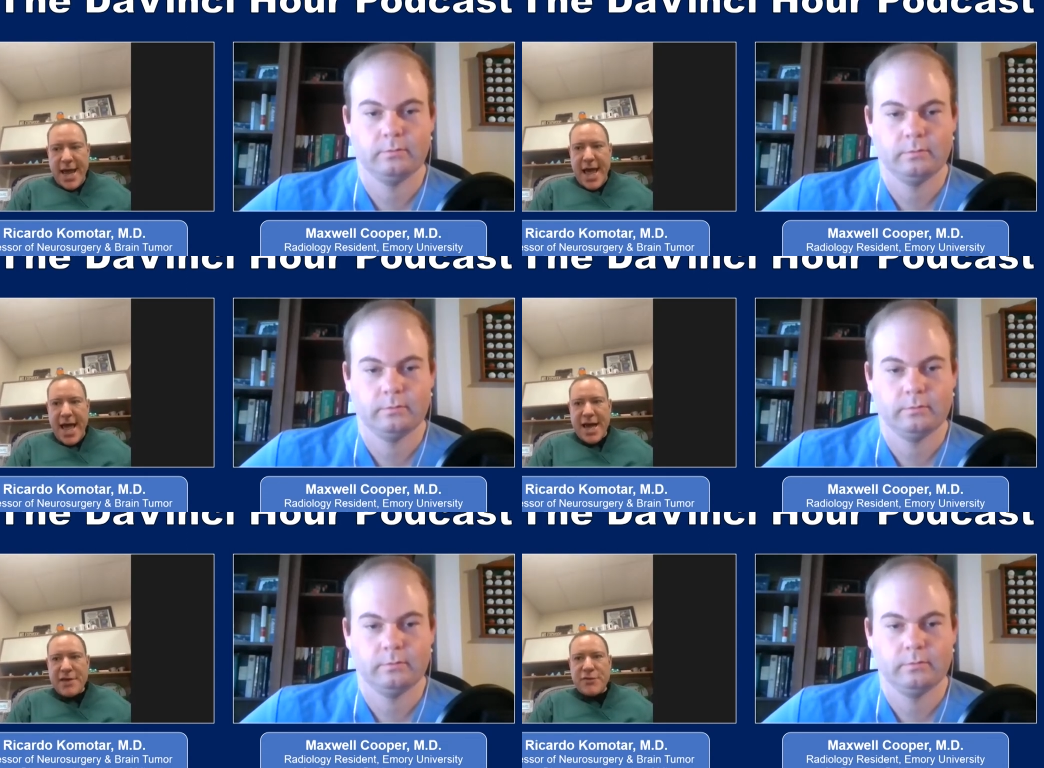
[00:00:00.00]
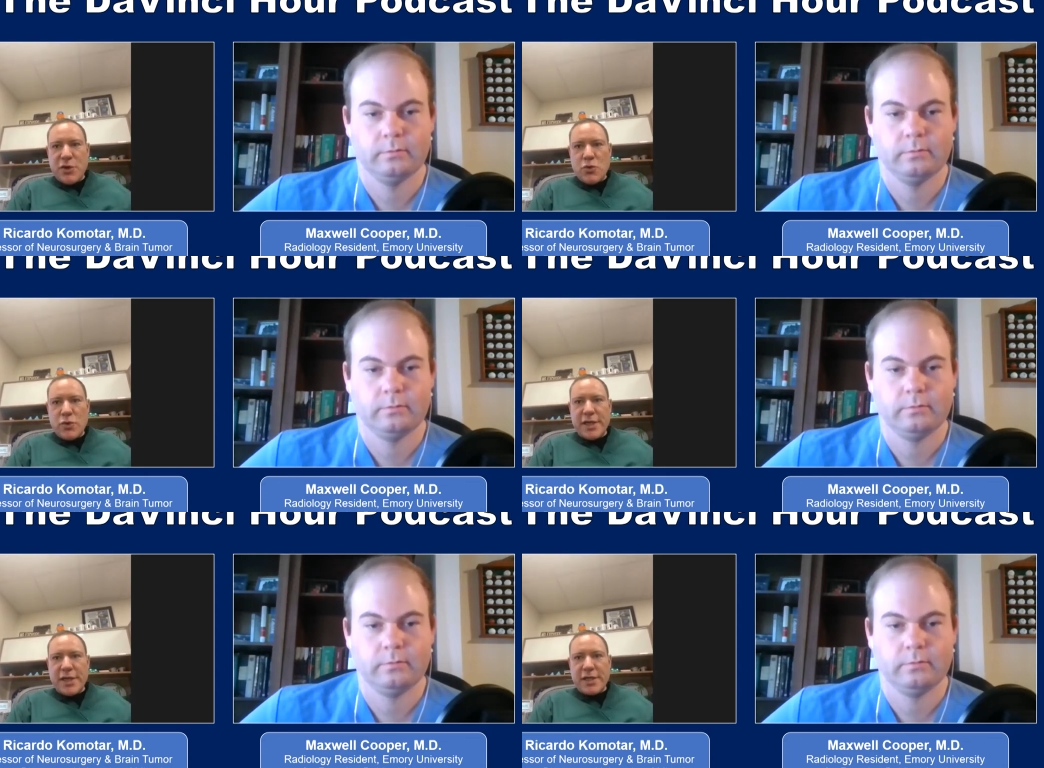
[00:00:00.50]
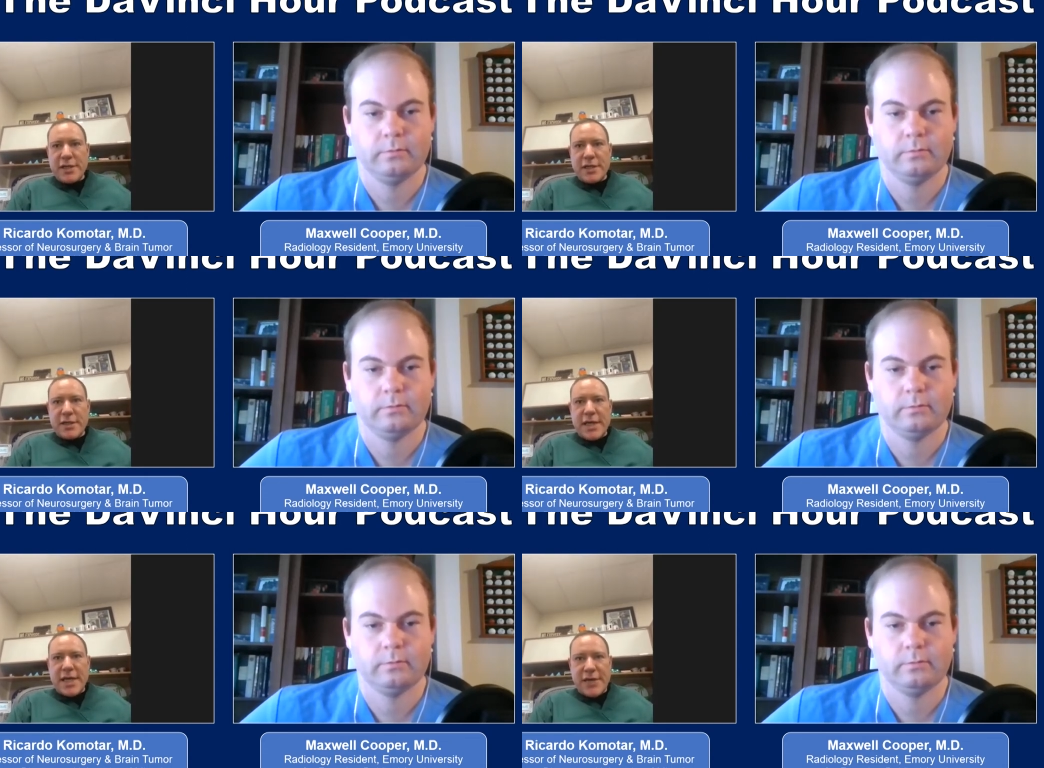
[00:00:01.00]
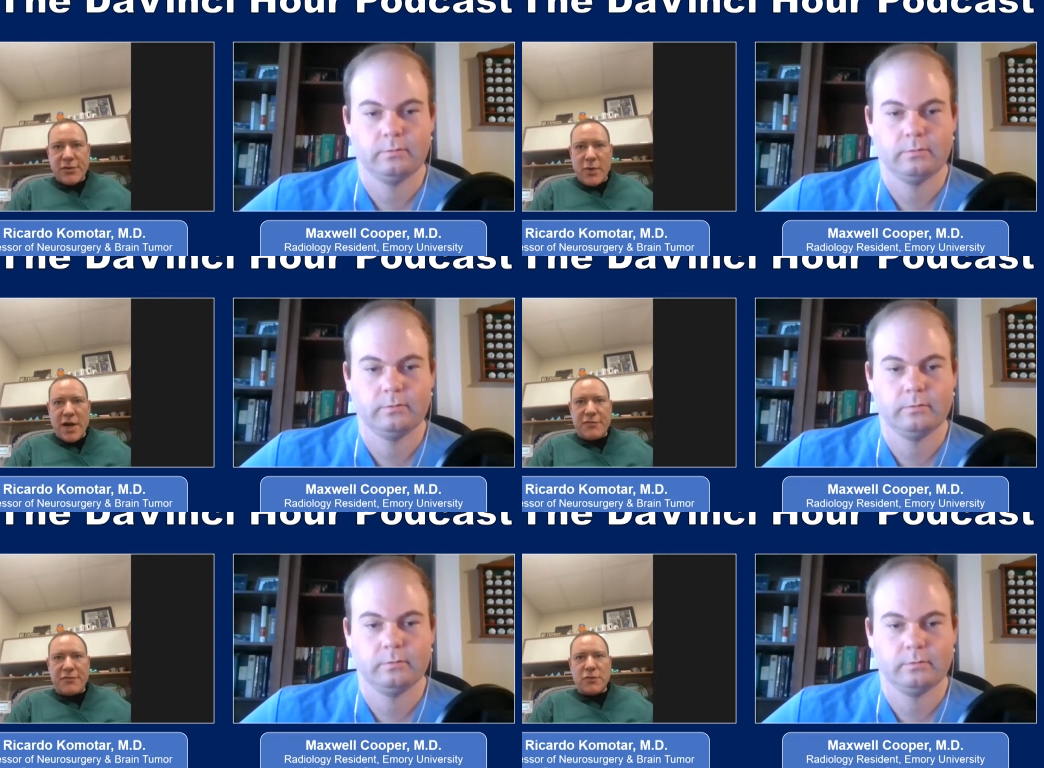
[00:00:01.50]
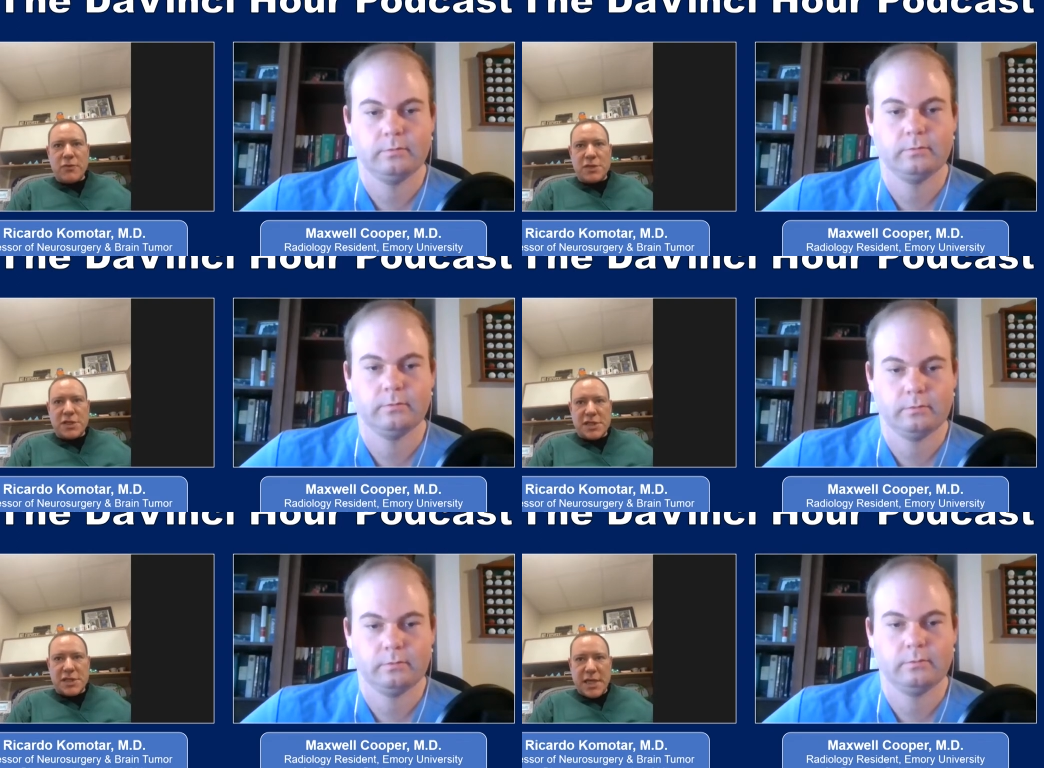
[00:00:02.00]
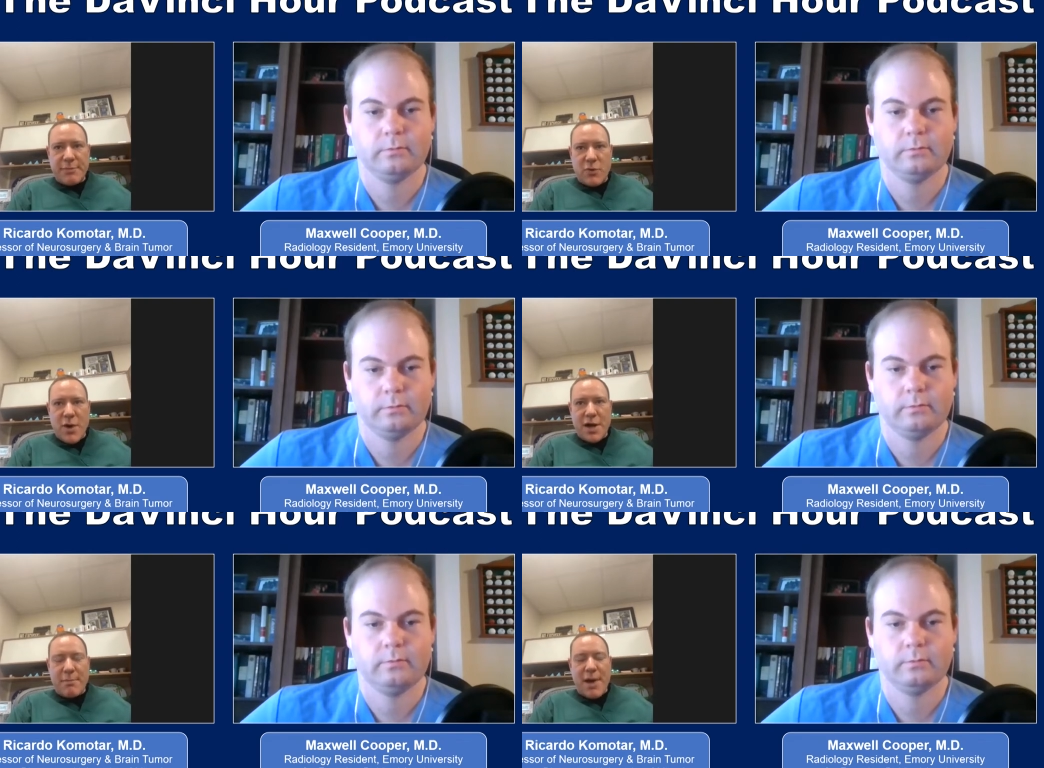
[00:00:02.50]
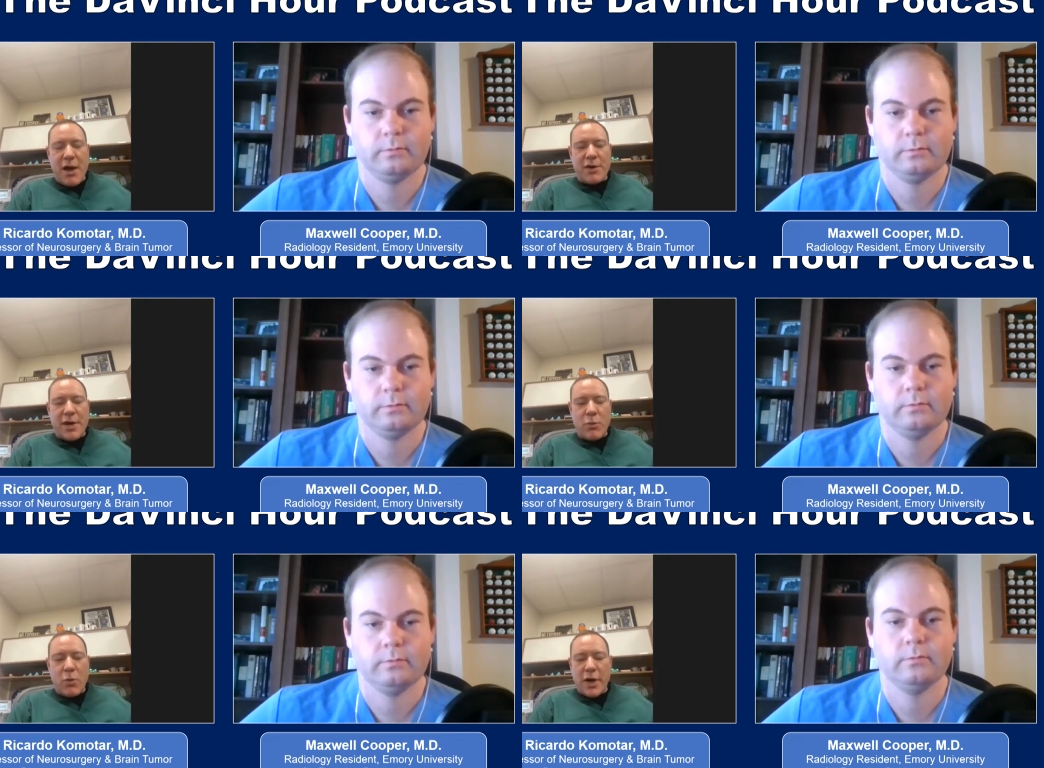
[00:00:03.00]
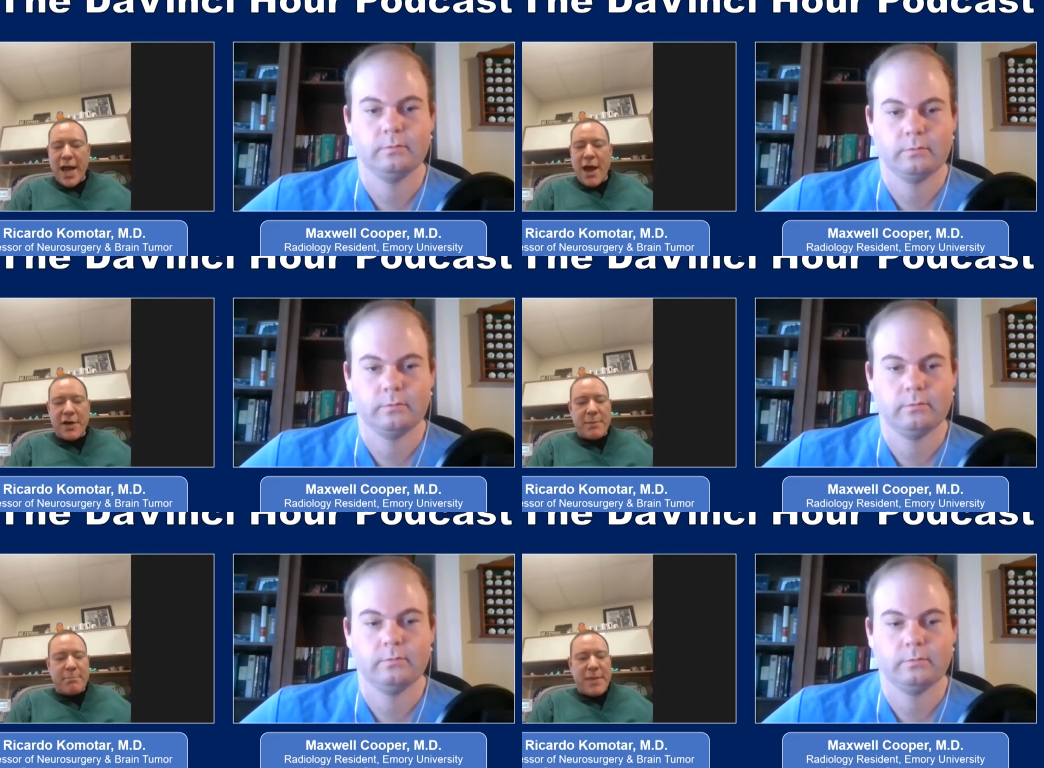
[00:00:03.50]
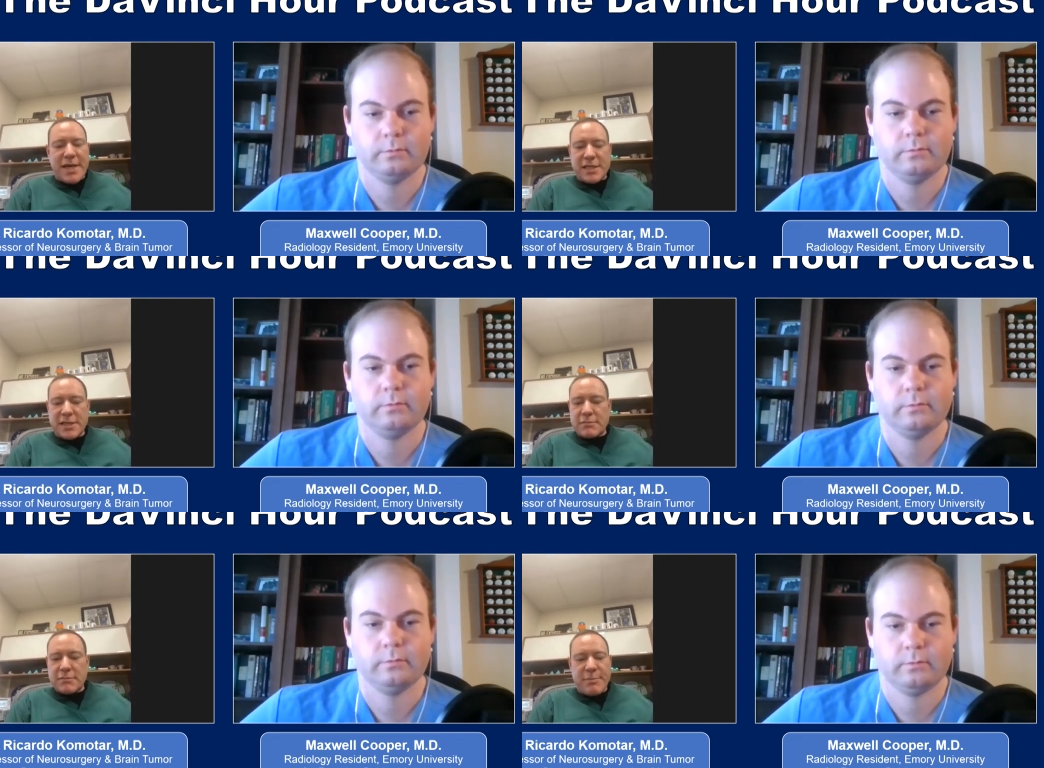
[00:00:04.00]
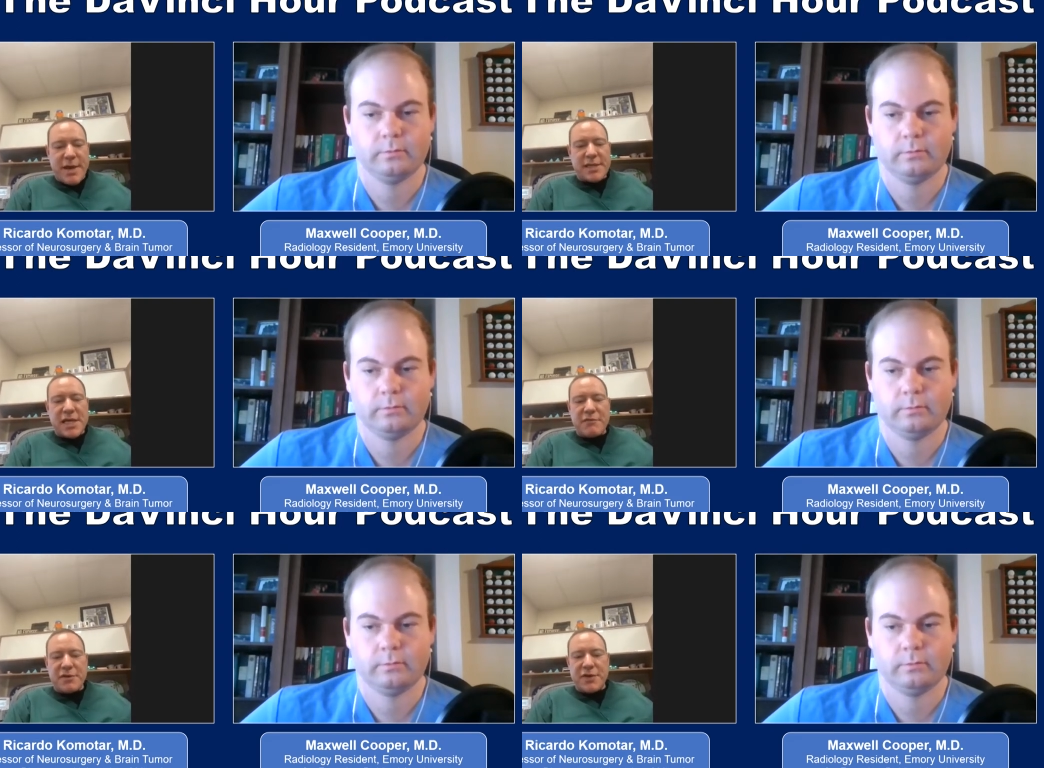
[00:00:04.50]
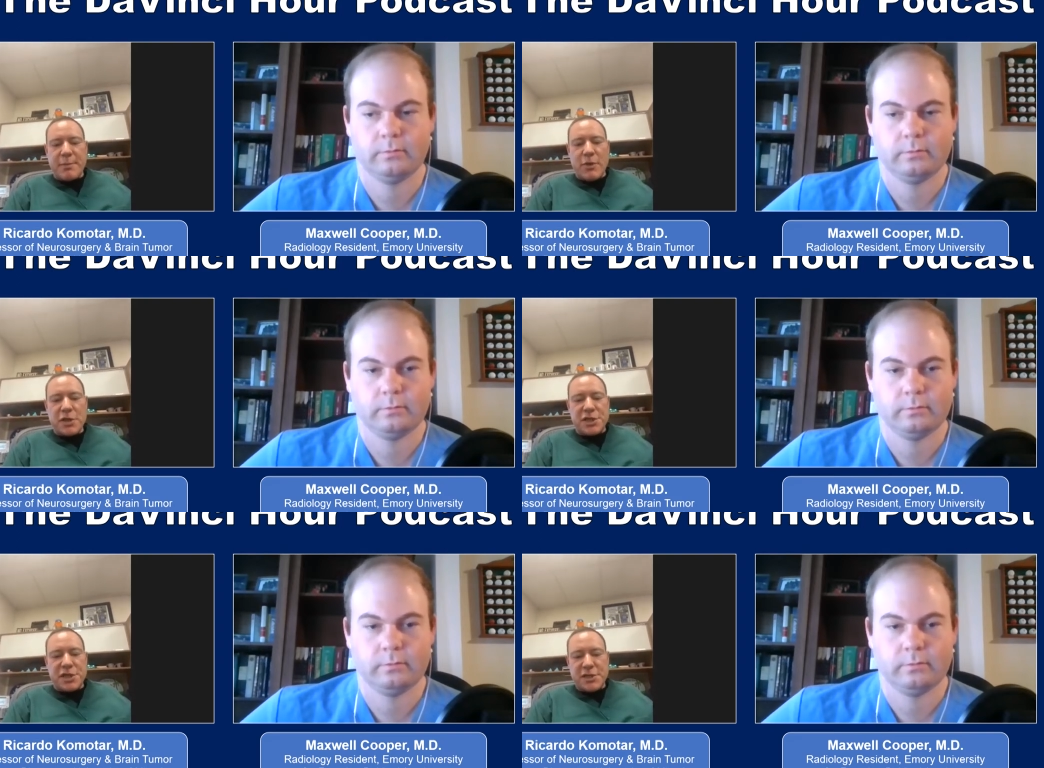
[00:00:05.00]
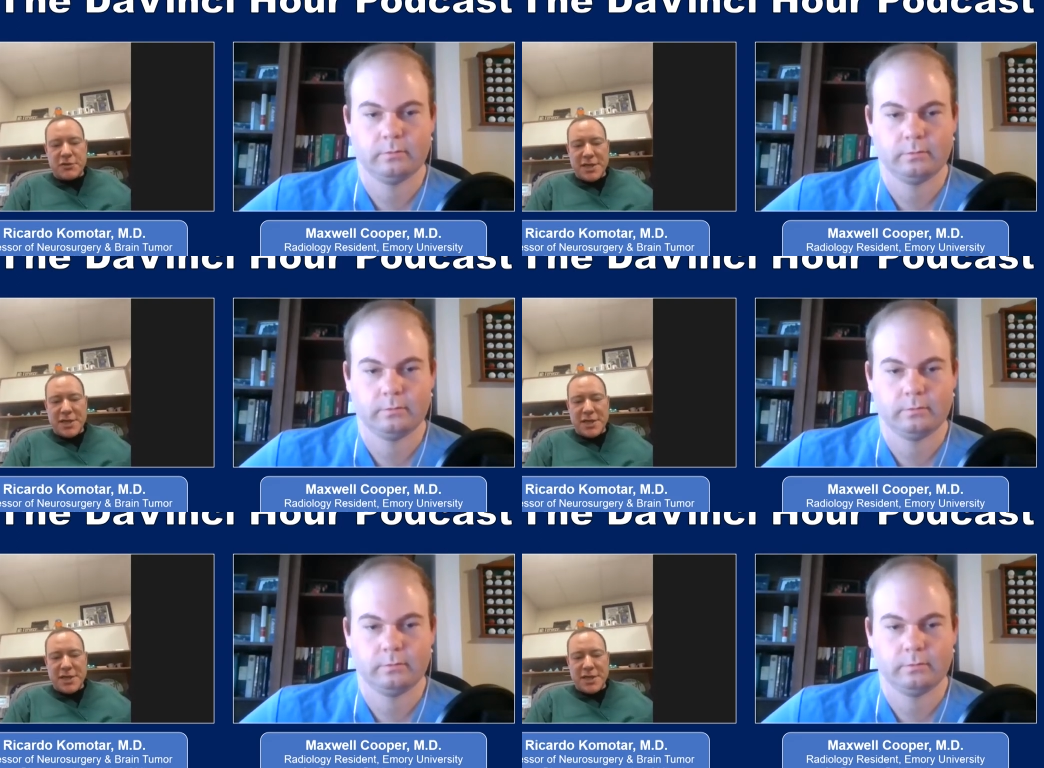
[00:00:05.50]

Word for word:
Speaker 1: And if you can eat the right foods, sleep the right amount, and work out, it makes it makes everything much easier.